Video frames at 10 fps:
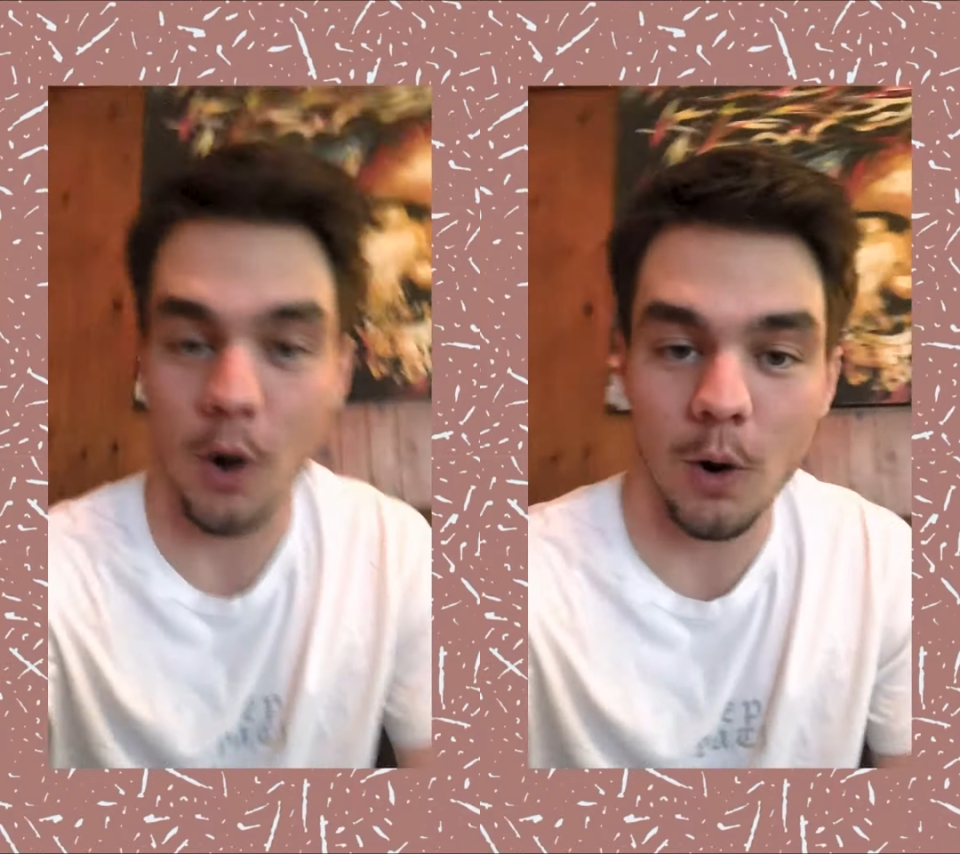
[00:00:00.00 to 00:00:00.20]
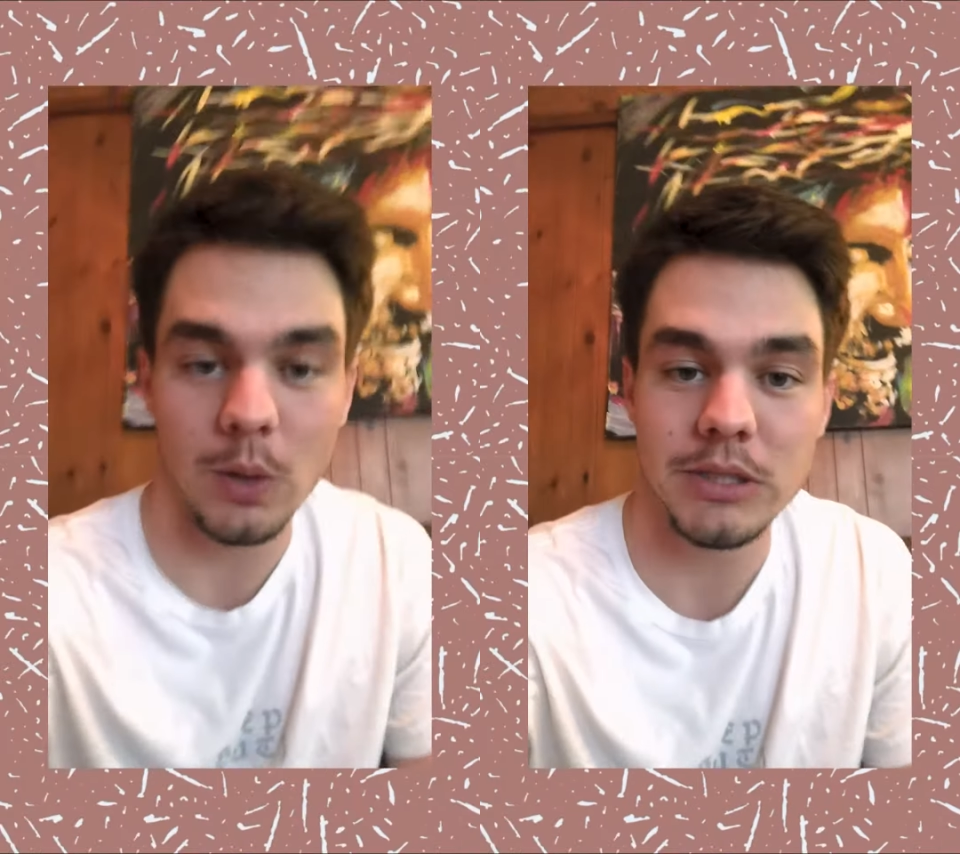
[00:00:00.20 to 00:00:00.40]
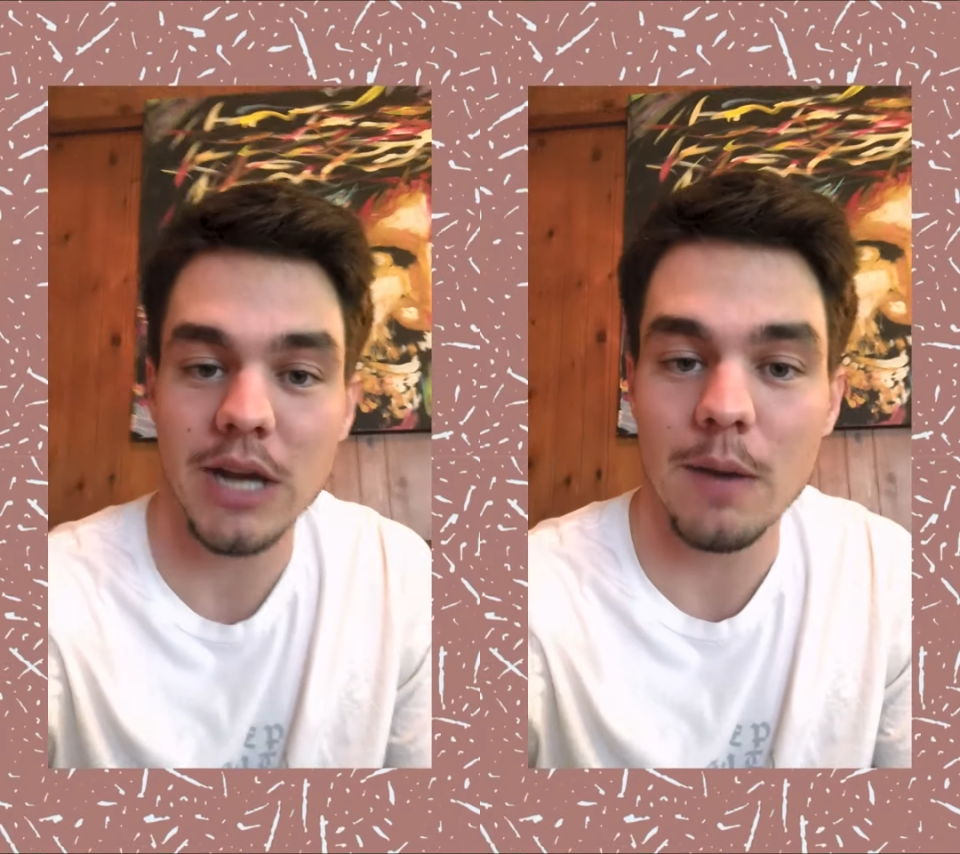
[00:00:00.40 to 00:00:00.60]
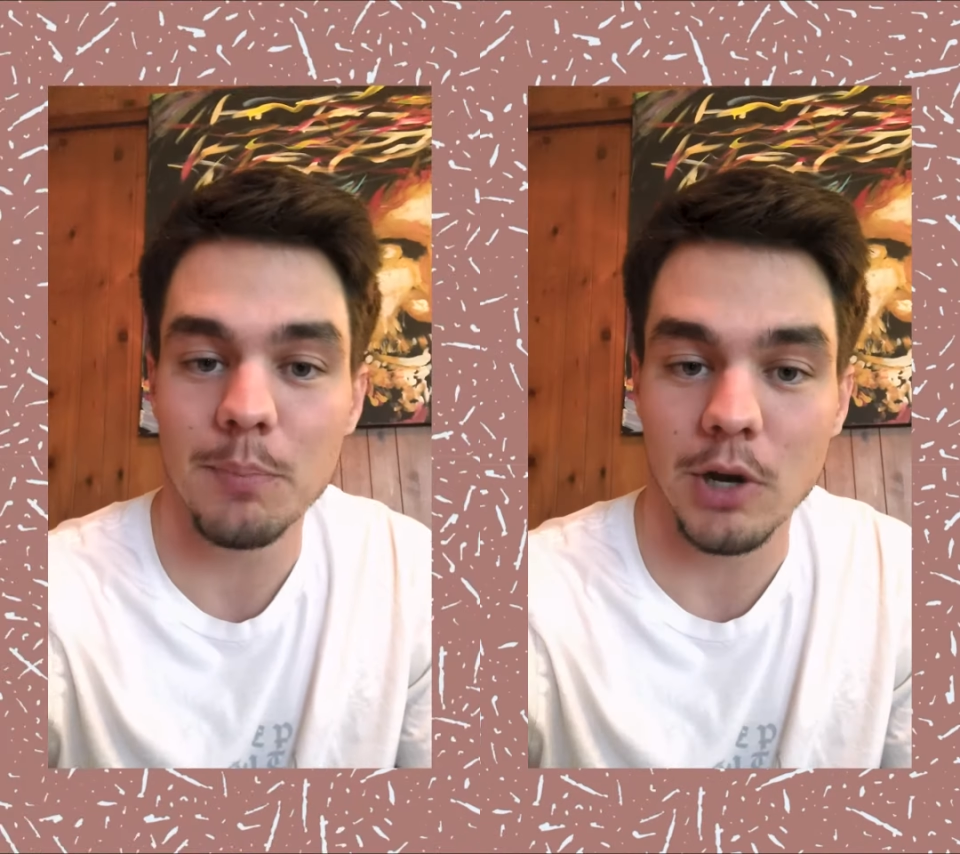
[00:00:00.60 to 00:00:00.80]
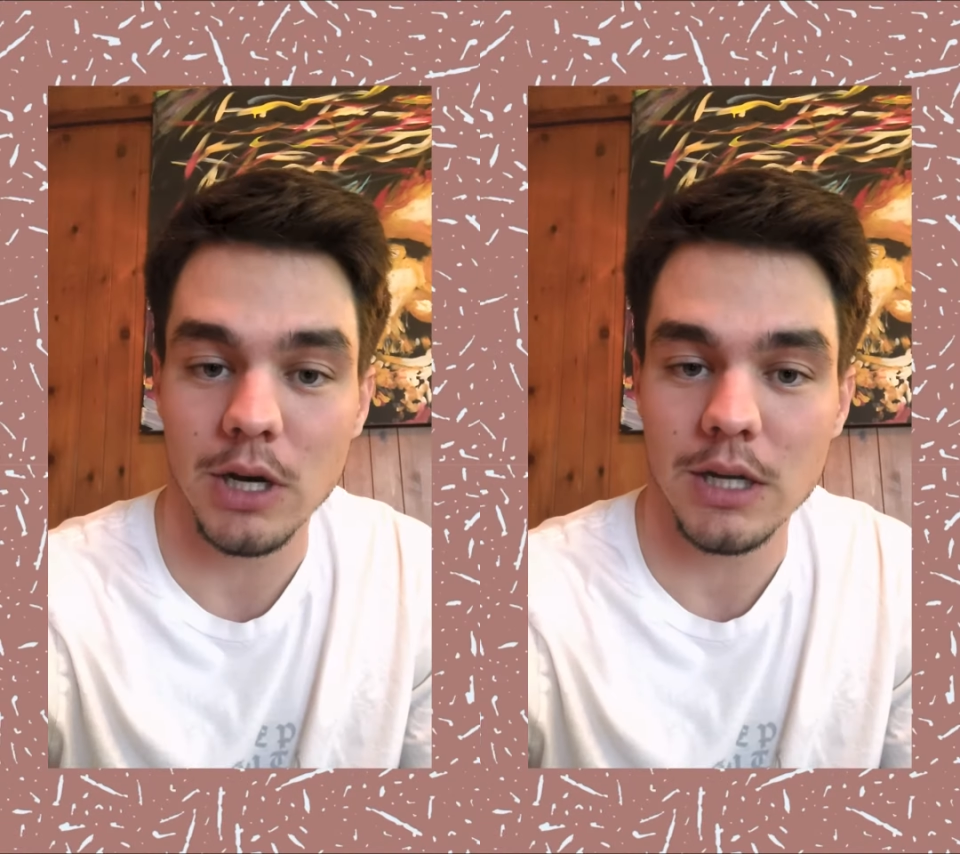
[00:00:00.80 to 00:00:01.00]
a whole entire
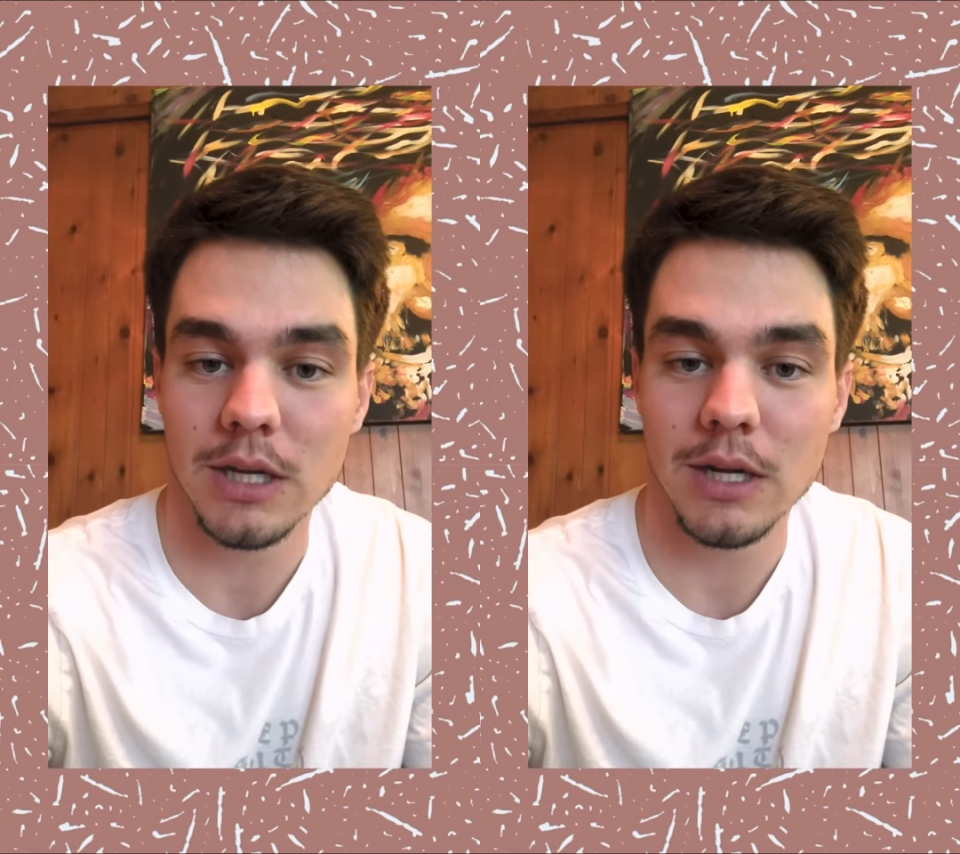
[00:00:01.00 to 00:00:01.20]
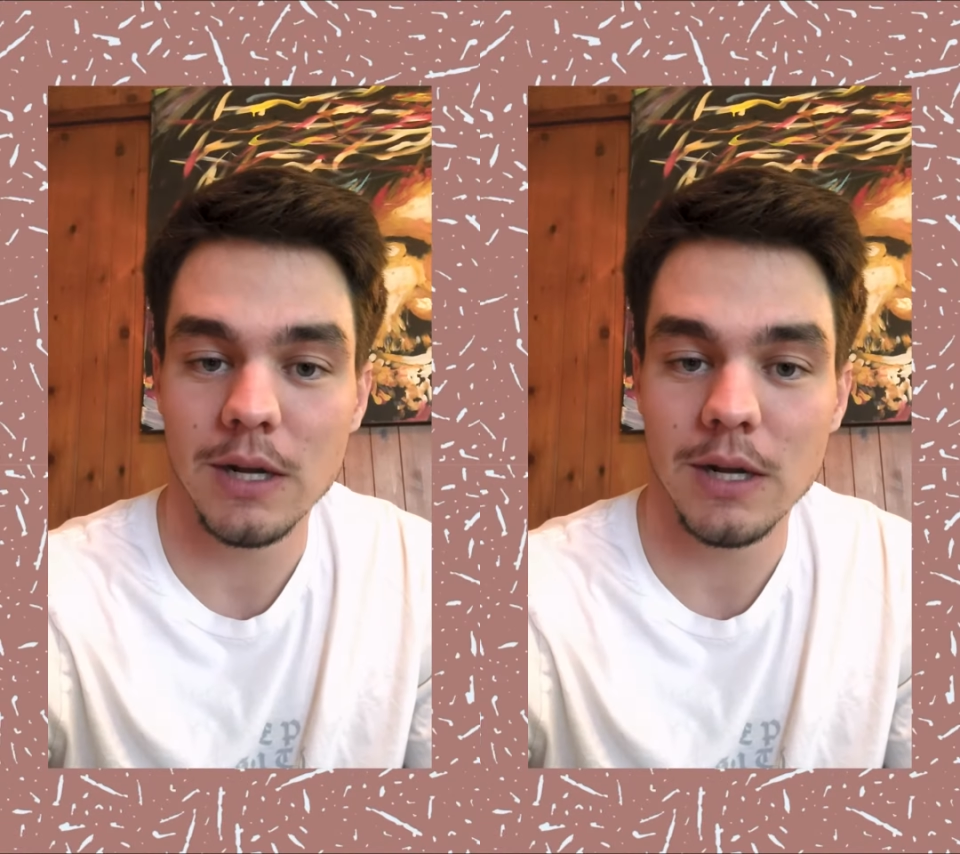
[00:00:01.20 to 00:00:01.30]
book,